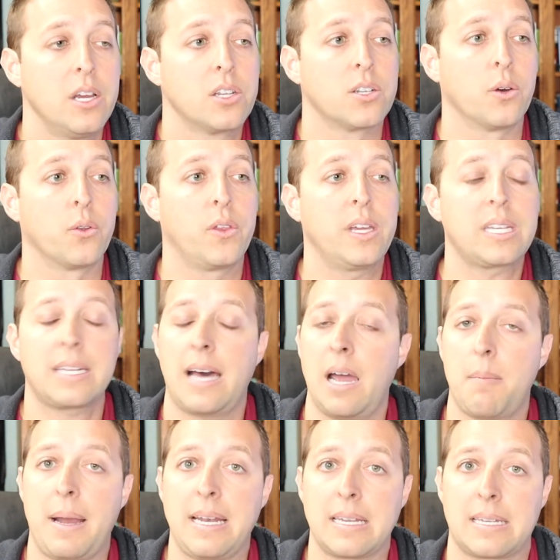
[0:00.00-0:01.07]
So this
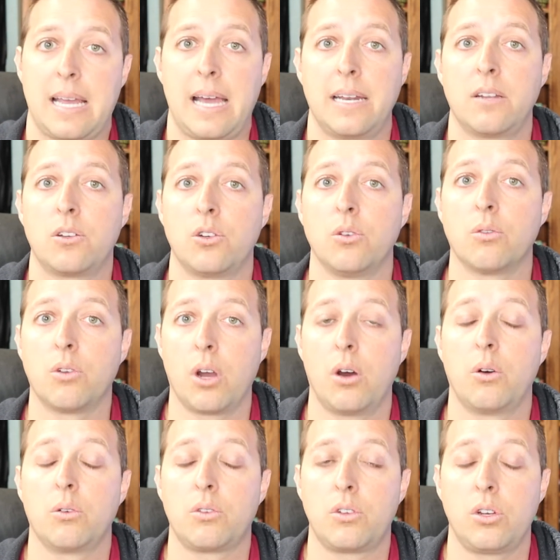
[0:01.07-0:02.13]
time I decided to
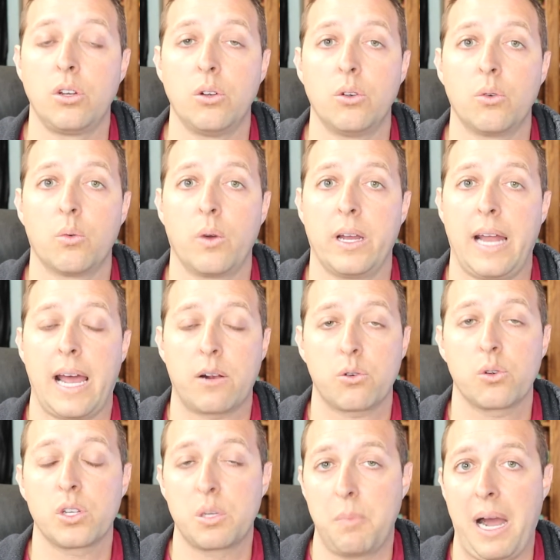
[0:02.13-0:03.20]
go to an
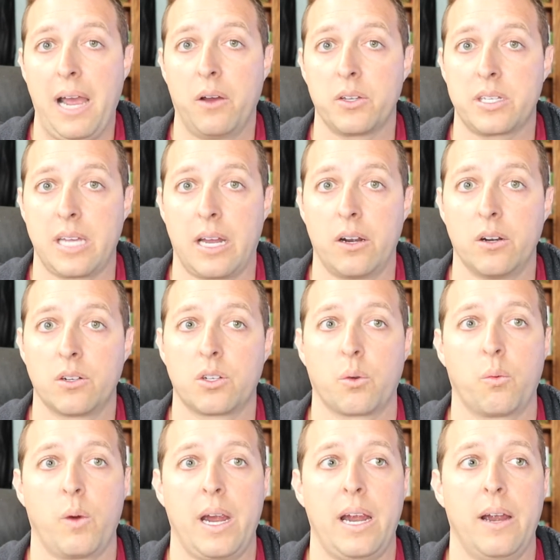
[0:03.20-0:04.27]
actual smile center to
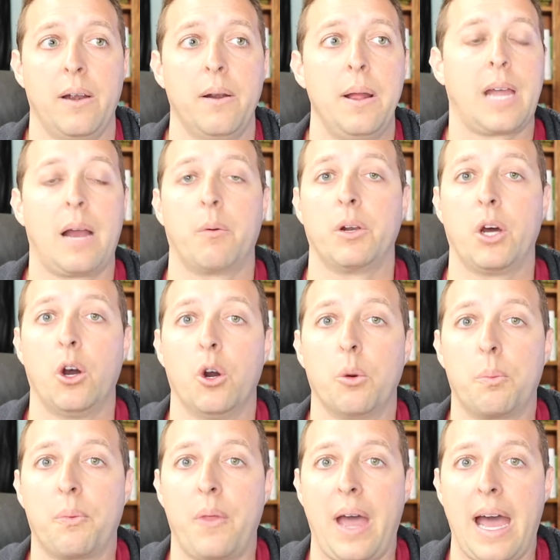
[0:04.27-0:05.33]
where I would
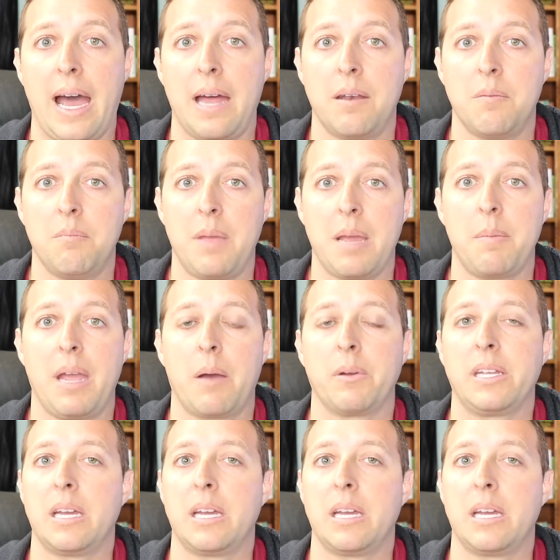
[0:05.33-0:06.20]
hope that maybe I would